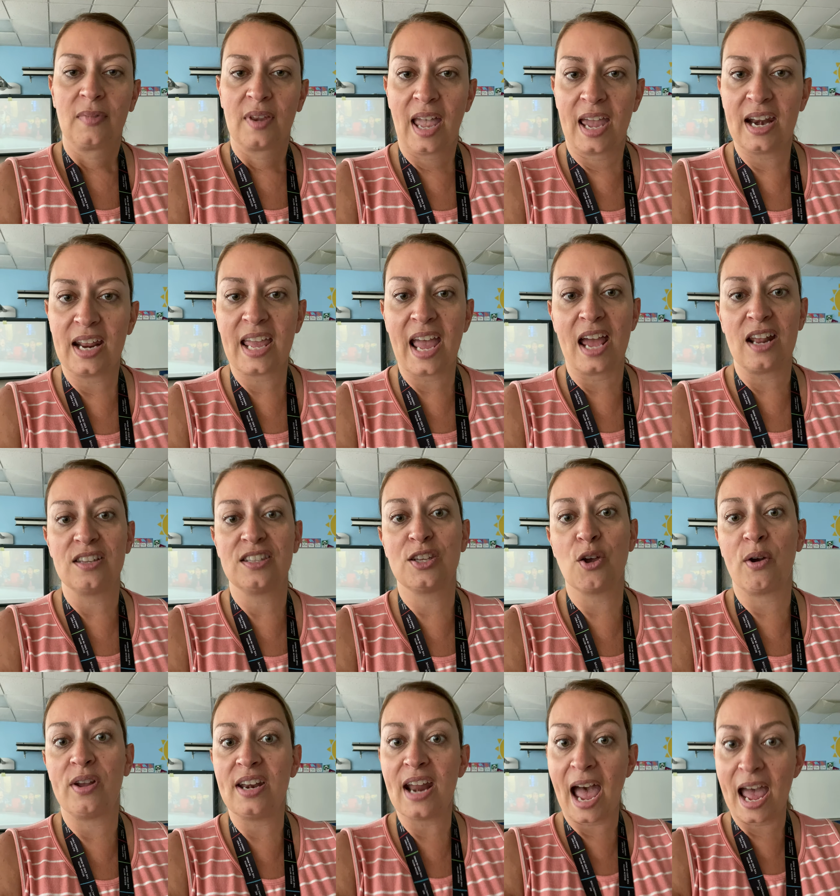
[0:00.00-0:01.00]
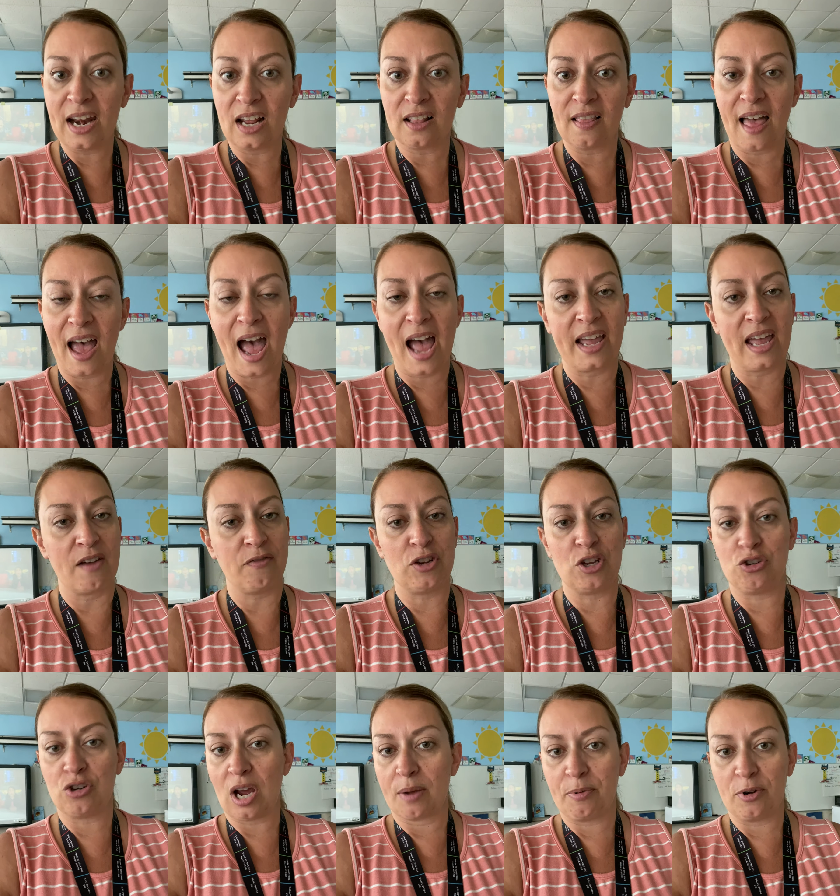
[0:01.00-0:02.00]
And again, so at 9 o'clock, after
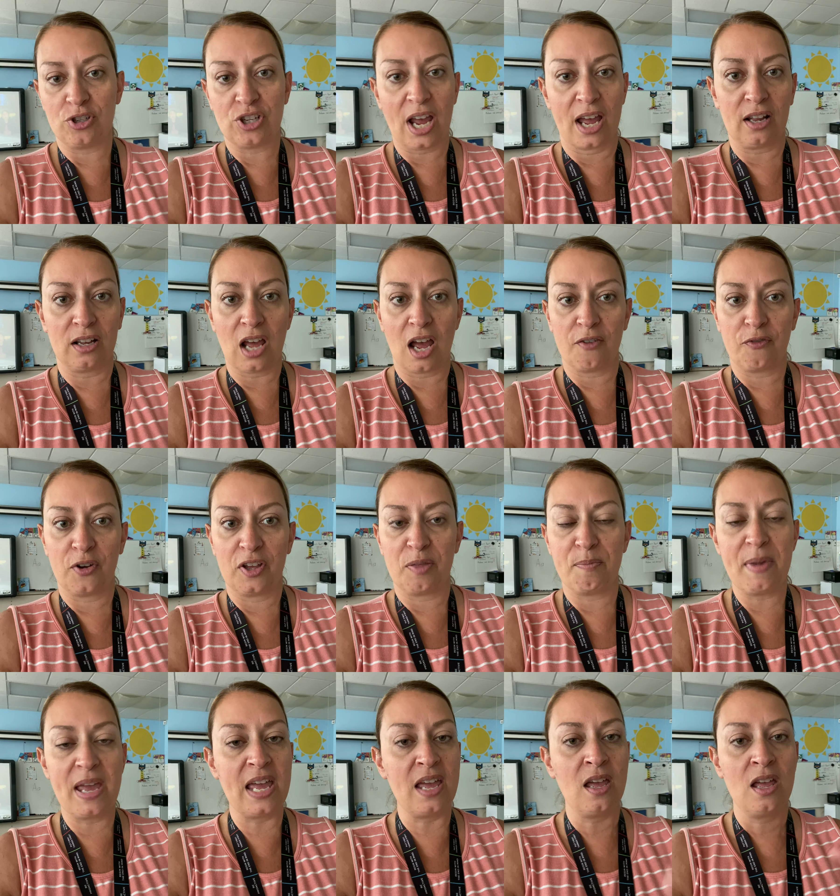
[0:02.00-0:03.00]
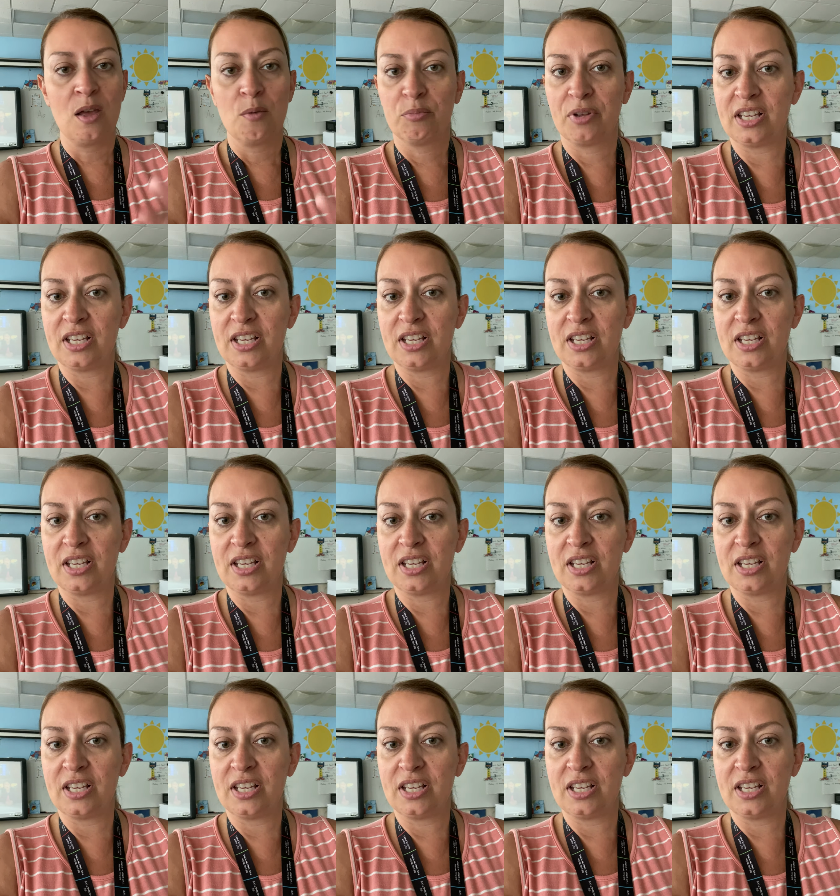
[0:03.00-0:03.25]
you drop your child off with me,